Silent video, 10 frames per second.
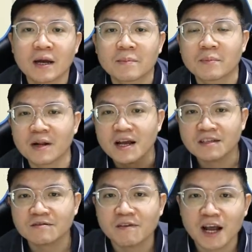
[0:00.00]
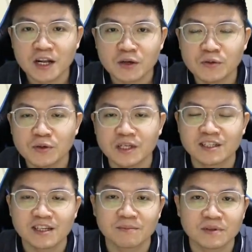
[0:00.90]
Place value is
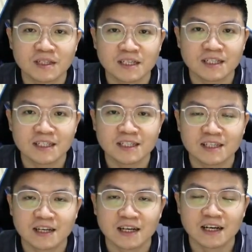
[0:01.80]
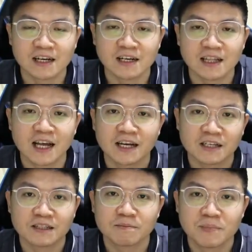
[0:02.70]
something like
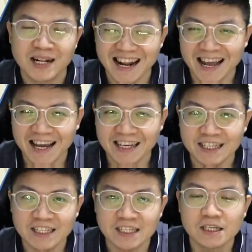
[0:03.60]
place